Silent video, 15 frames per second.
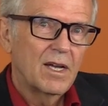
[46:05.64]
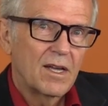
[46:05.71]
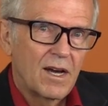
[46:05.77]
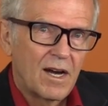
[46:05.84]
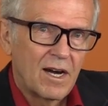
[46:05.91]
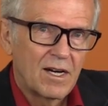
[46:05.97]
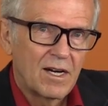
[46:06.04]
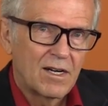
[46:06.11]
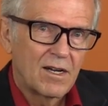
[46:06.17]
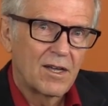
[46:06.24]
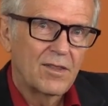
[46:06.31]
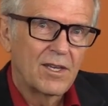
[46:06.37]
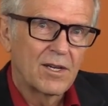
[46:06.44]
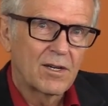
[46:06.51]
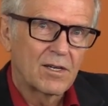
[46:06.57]

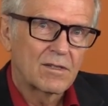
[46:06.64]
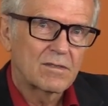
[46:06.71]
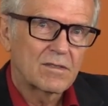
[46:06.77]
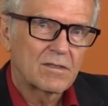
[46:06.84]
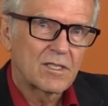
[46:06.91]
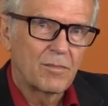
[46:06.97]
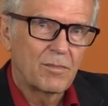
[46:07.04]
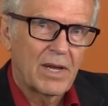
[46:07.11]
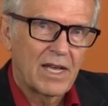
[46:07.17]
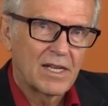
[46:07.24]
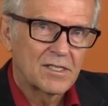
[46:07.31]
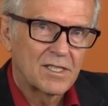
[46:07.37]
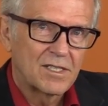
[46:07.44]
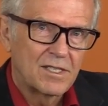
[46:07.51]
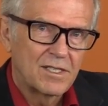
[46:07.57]
their
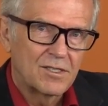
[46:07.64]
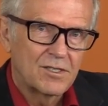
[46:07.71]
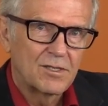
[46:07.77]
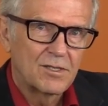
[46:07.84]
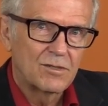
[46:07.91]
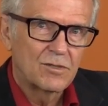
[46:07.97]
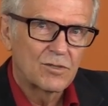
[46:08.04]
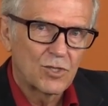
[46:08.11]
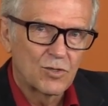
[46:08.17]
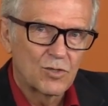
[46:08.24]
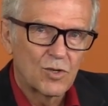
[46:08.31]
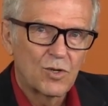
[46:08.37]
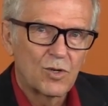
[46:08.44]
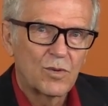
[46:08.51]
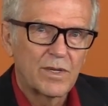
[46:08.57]
capacity to
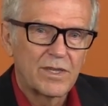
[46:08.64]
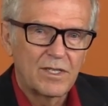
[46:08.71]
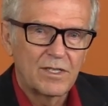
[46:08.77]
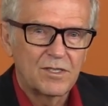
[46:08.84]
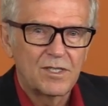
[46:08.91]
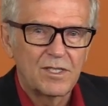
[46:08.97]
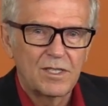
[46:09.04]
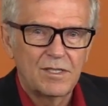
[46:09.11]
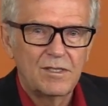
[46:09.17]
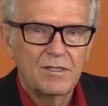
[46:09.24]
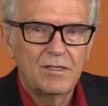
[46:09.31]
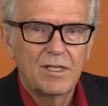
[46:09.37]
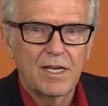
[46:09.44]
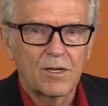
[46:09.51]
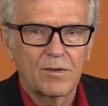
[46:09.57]
grow in these need
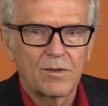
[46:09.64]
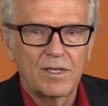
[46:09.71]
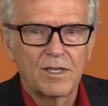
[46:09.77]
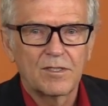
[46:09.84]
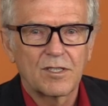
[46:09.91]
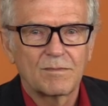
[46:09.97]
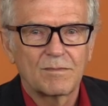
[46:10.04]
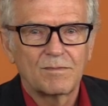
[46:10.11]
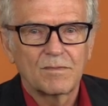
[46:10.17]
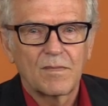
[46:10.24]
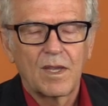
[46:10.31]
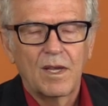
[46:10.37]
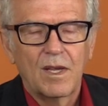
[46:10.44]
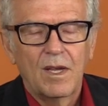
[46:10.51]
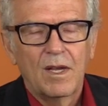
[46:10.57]
areas.
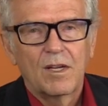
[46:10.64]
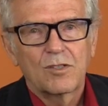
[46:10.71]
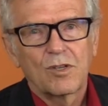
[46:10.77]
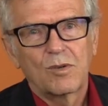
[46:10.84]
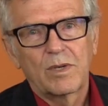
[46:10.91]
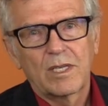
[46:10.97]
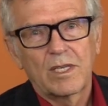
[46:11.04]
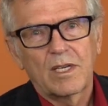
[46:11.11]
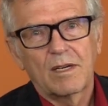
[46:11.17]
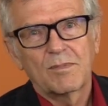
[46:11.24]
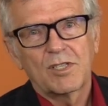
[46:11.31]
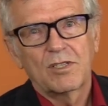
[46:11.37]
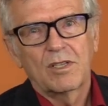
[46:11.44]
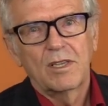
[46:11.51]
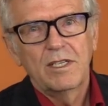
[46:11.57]
So when it
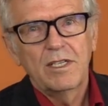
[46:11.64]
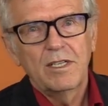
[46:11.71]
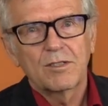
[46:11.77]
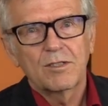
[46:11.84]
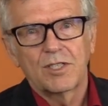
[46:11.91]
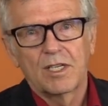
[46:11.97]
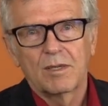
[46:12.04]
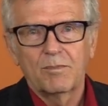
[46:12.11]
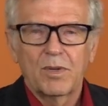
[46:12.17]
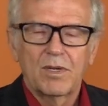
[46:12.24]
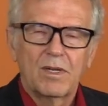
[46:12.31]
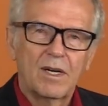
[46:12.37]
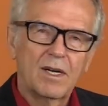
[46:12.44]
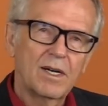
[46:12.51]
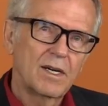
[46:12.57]
comes to leadership,
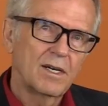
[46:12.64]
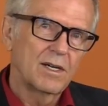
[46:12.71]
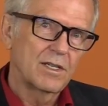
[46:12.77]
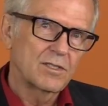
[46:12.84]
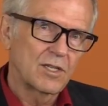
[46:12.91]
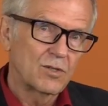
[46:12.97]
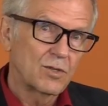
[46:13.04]
as I